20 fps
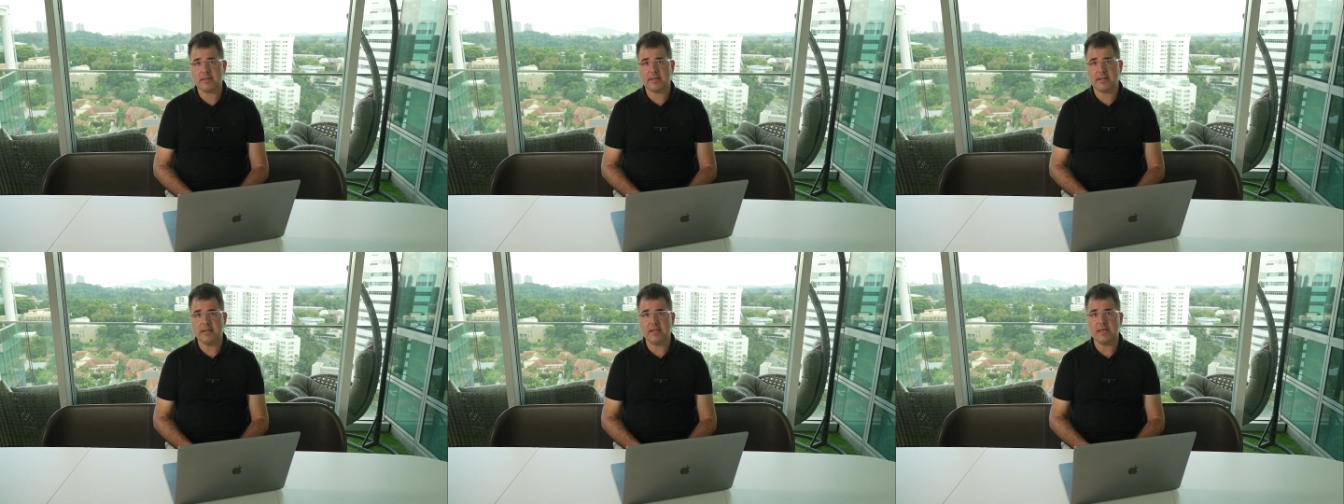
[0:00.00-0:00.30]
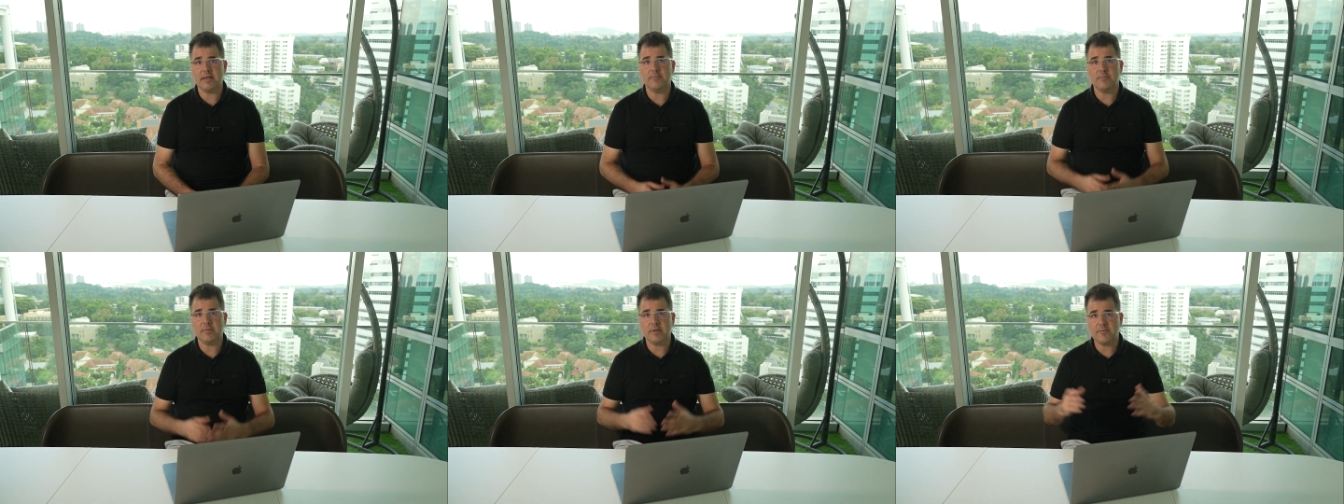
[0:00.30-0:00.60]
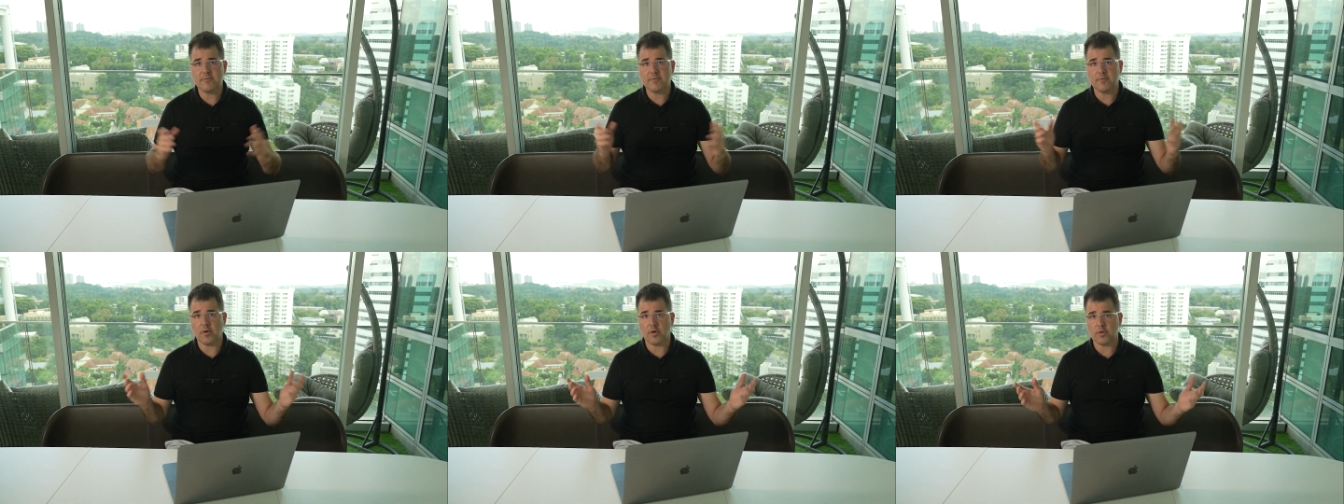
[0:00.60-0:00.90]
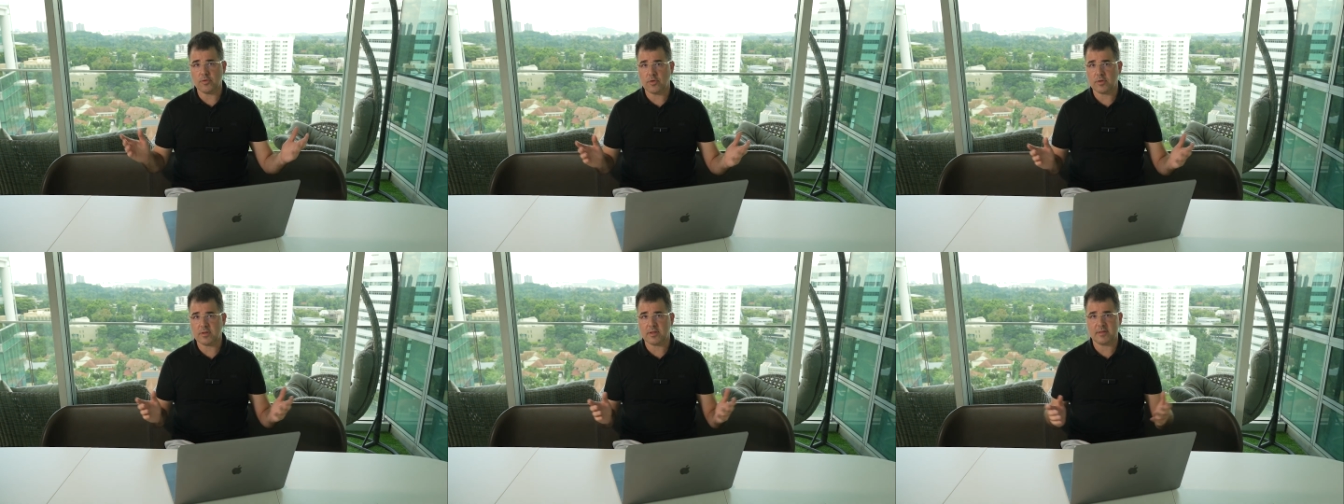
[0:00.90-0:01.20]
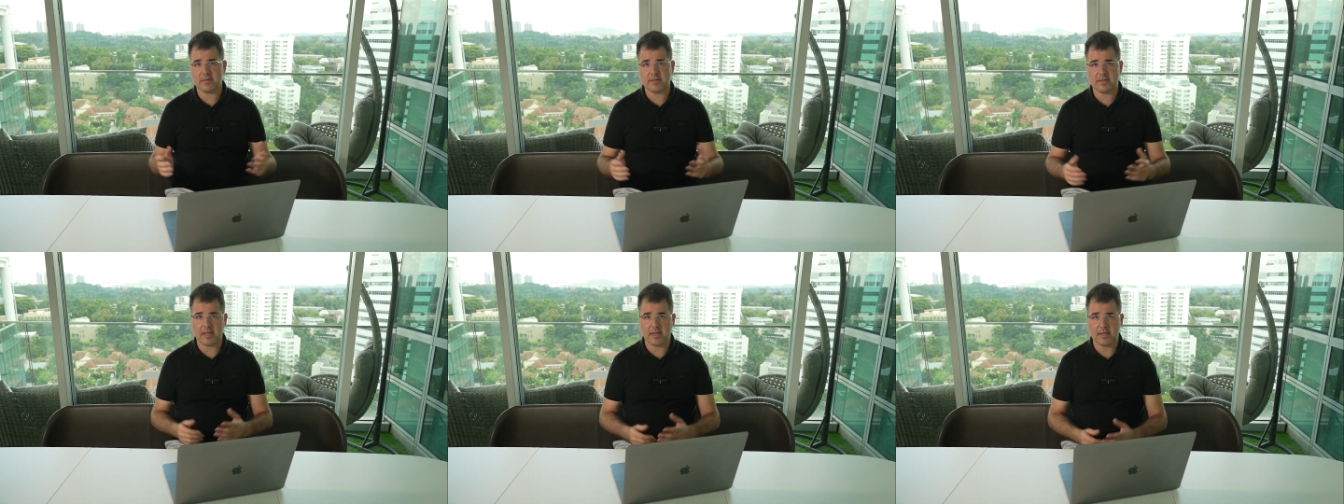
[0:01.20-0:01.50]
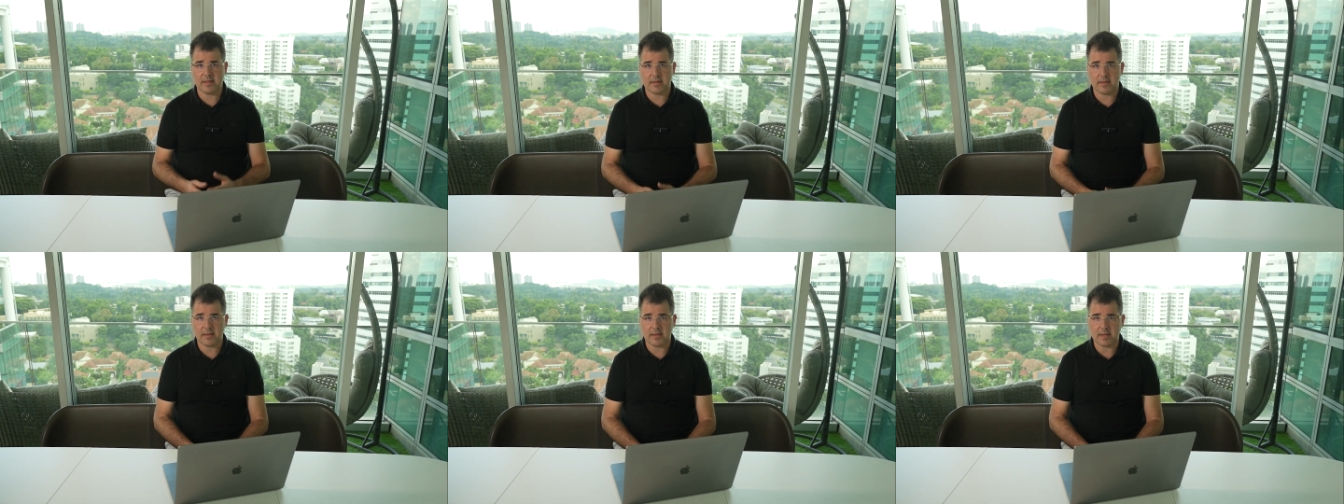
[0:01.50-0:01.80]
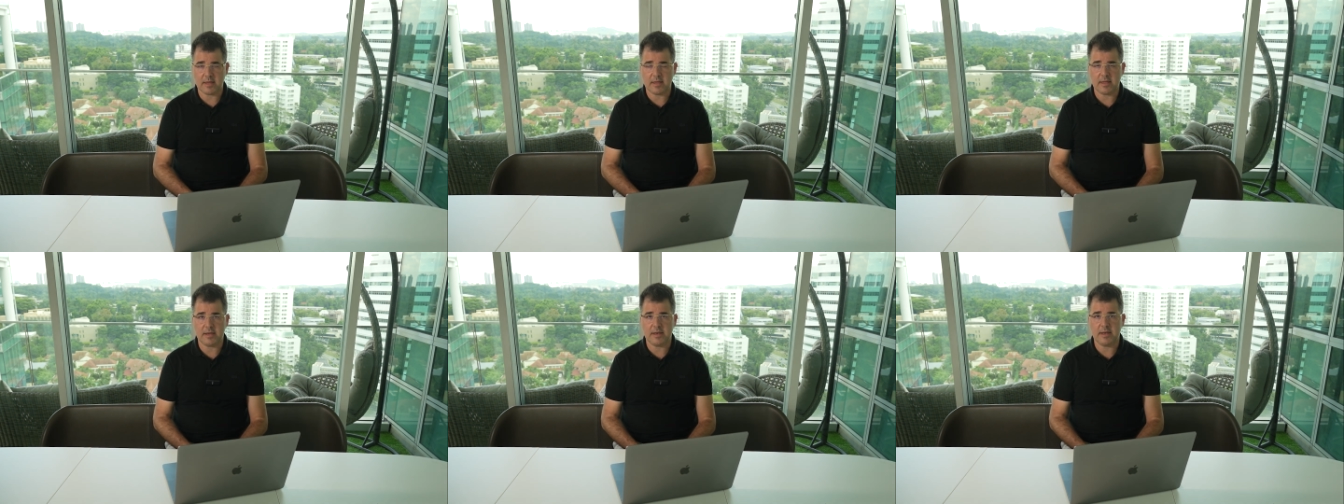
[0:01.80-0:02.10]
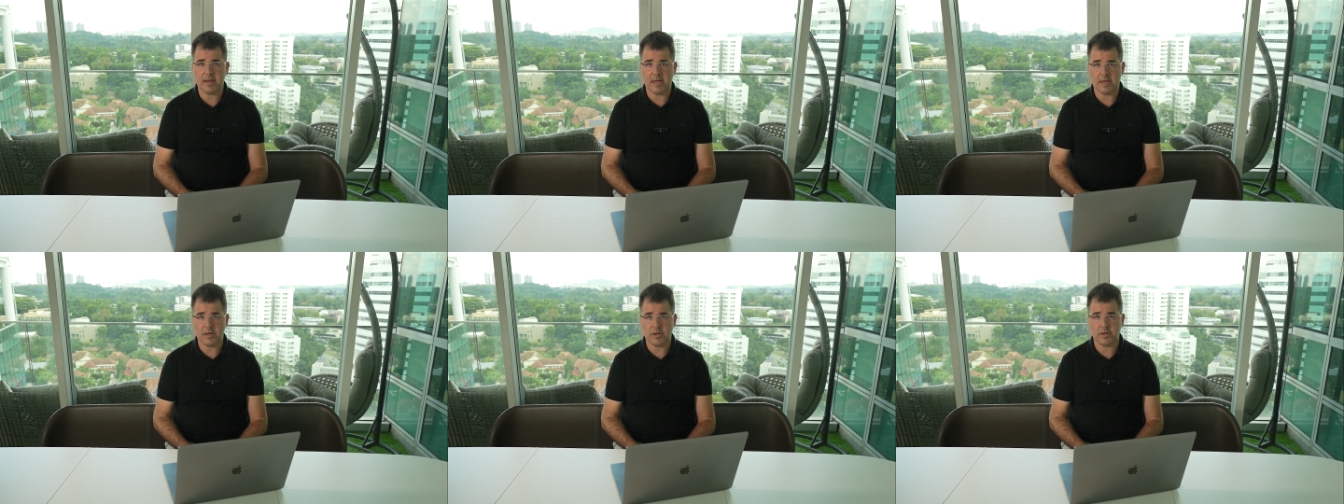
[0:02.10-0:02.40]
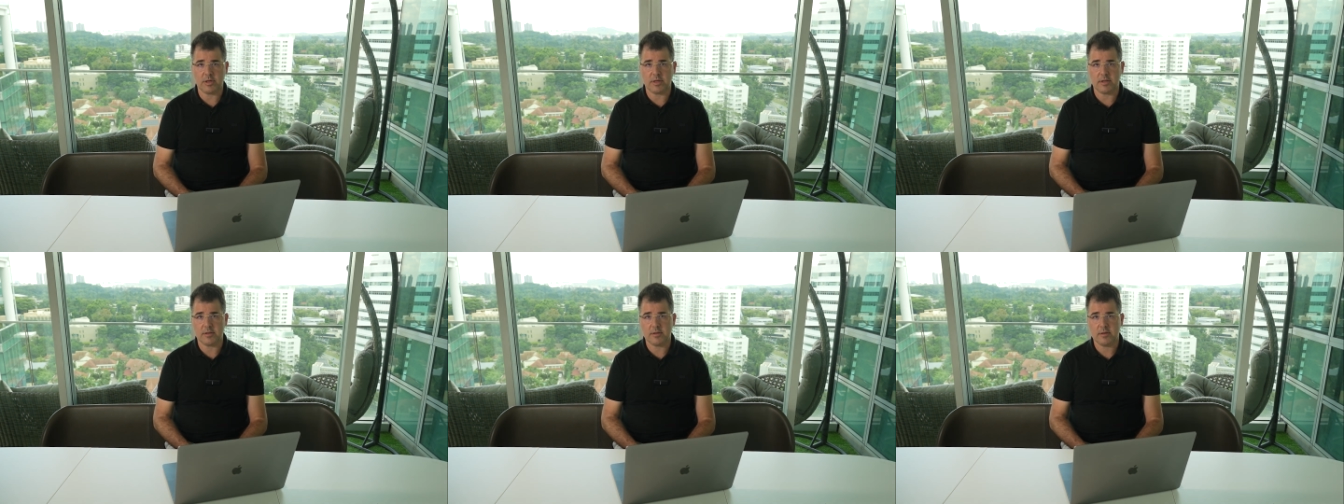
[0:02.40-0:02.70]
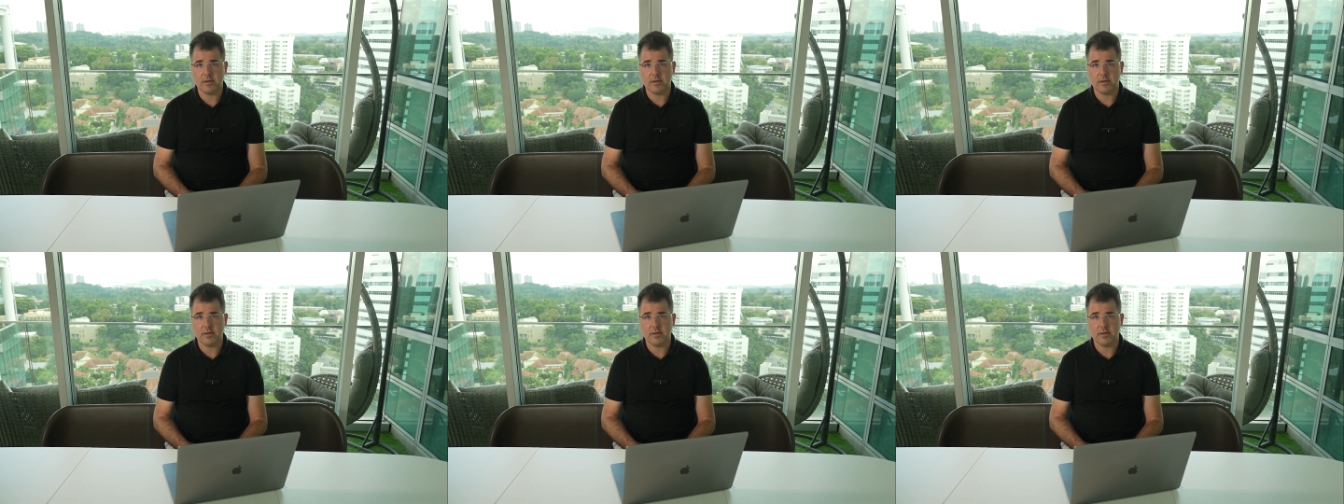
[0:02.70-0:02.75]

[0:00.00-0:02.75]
slim if you are not a state nation.